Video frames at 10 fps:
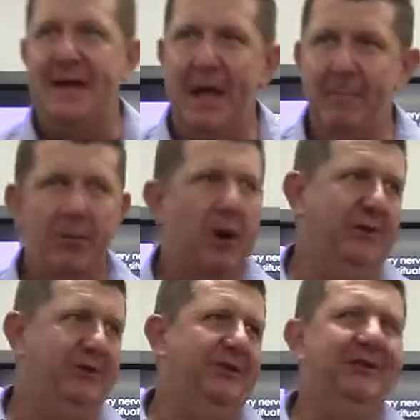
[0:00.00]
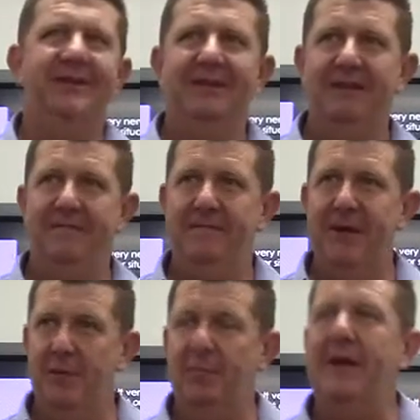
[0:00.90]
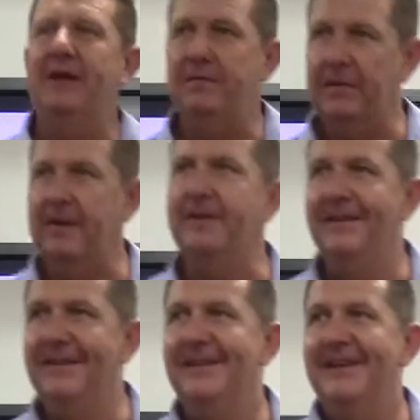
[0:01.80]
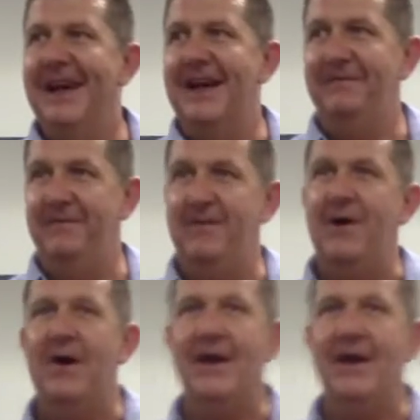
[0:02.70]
approach the aeroplane thing and fly